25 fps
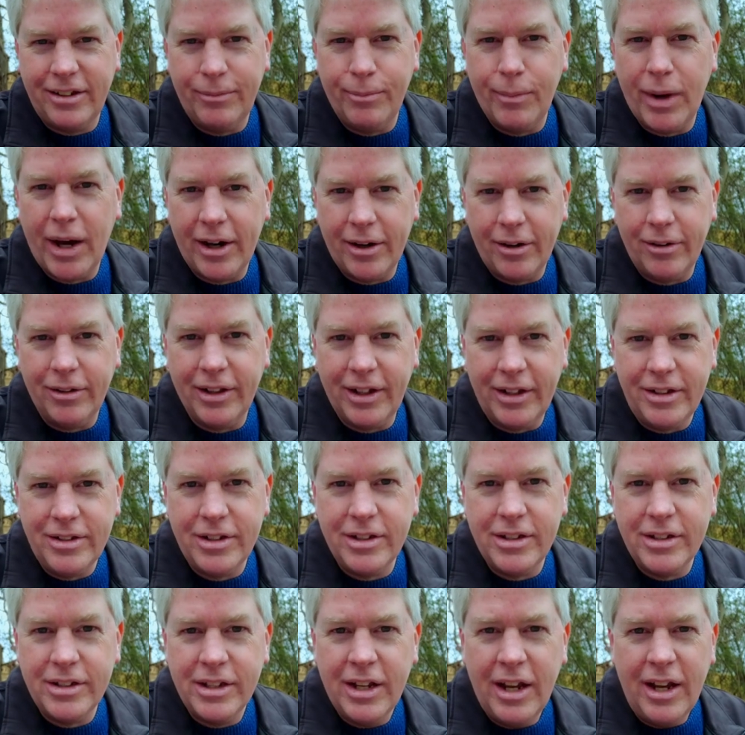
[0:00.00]
than modern
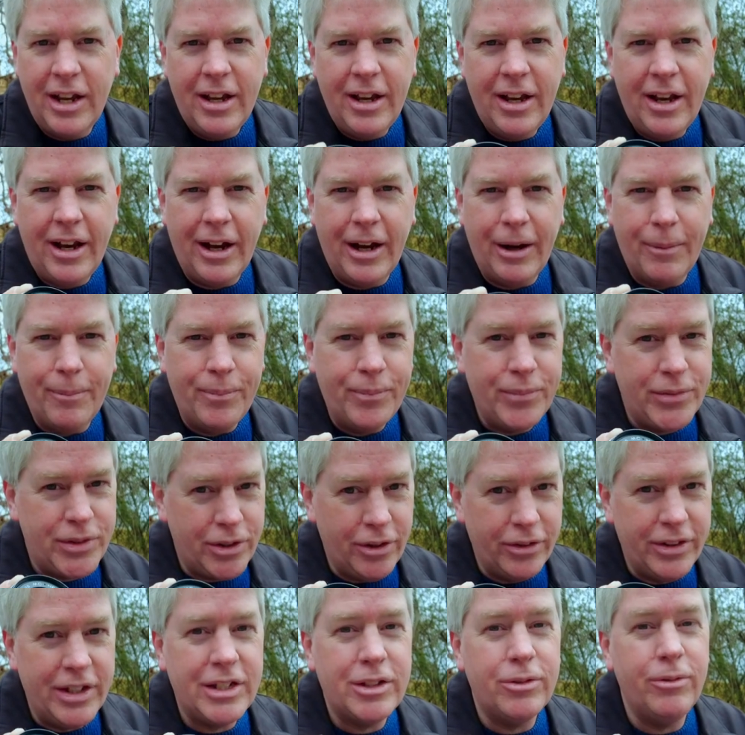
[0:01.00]
lenses.
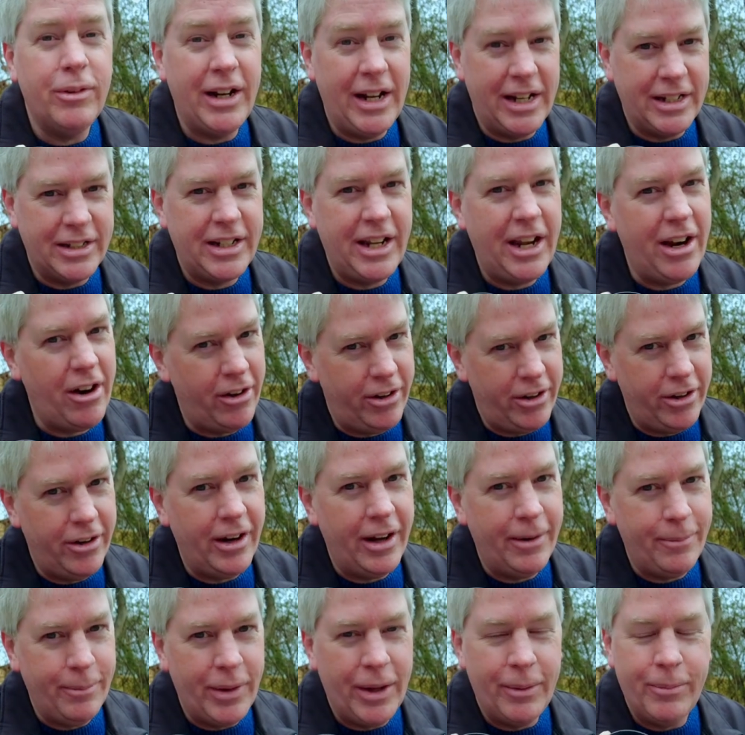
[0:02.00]
So this one has
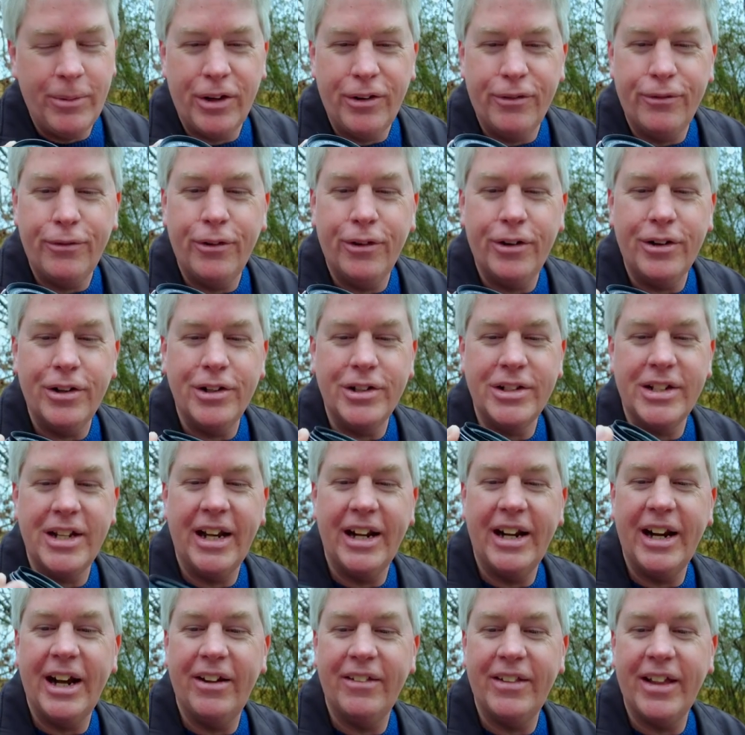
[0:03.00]
character. I'm looking forward to
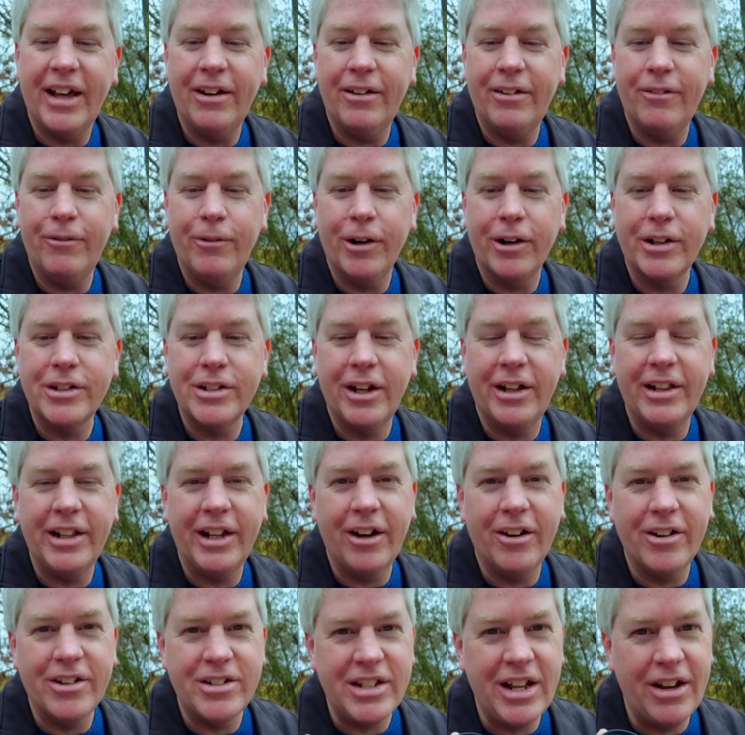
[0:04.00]
seeing how that works on
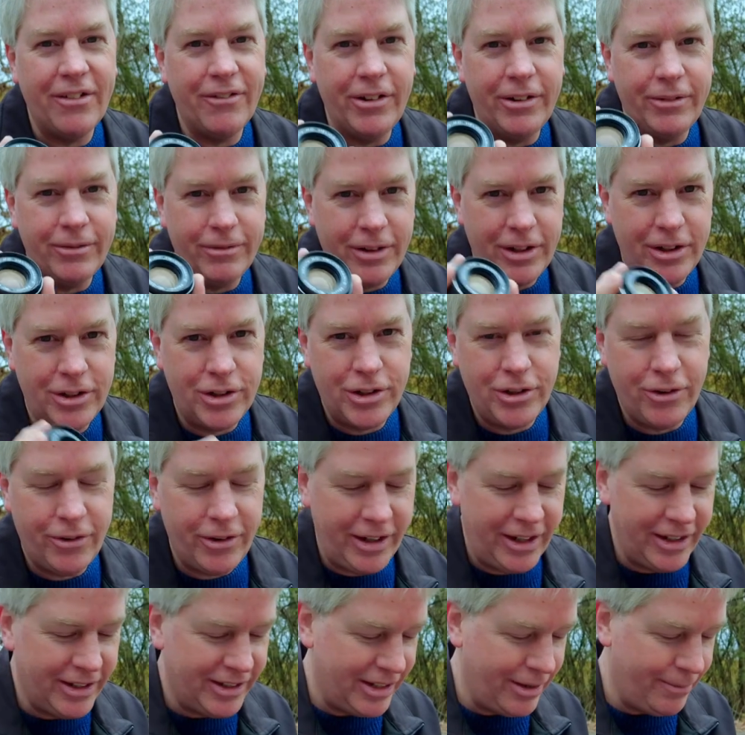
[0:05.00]
the R7 and
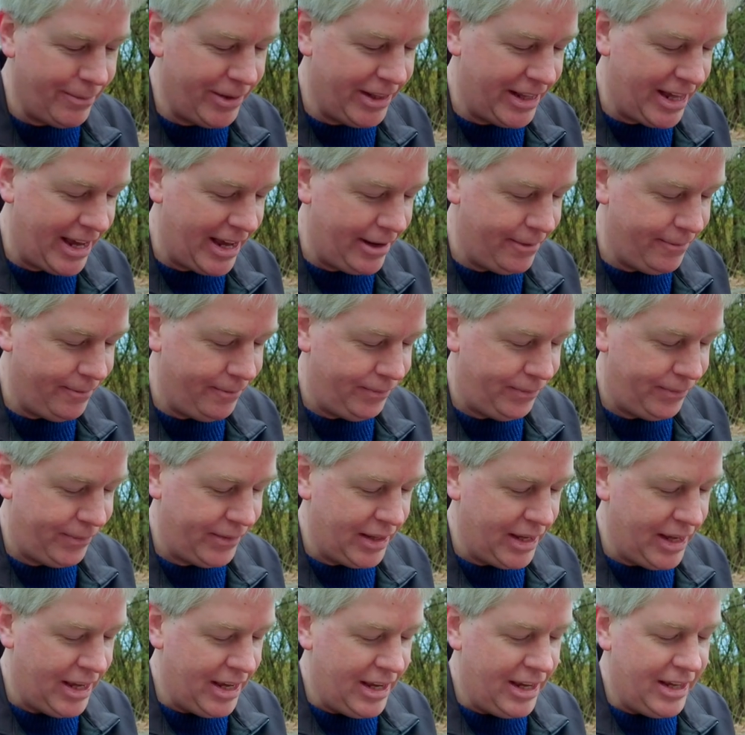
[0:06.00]
showing you some of that.
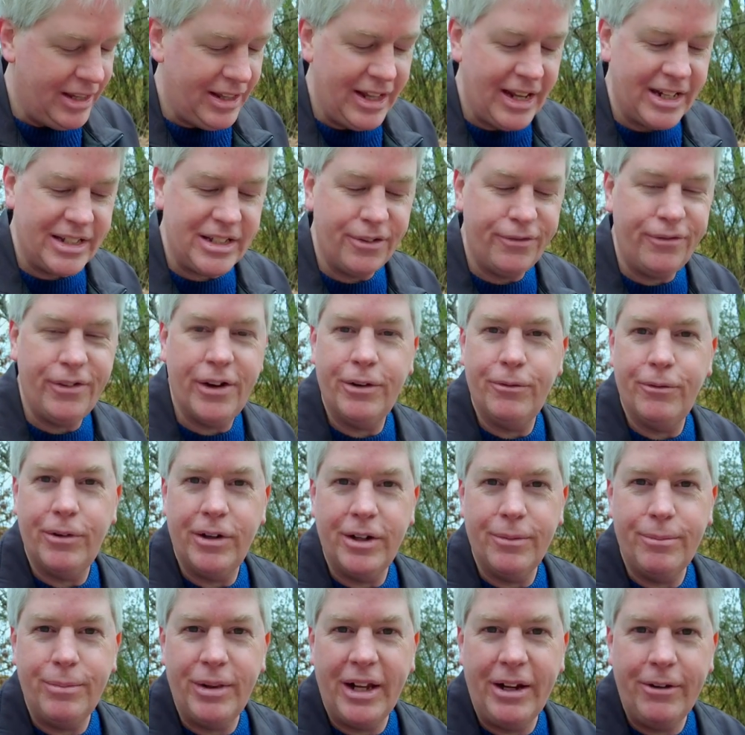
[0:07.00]
That's a fun
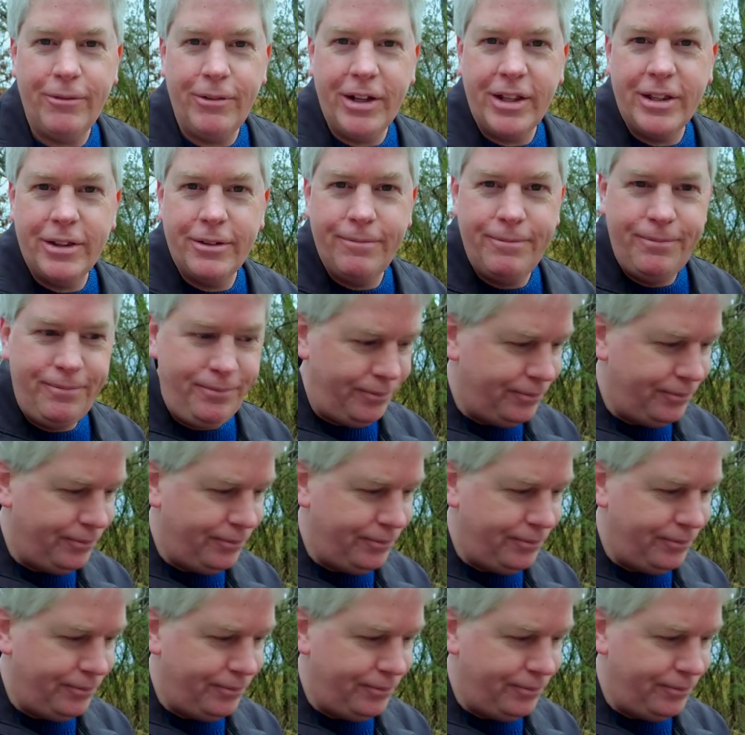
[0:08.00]
one to play with.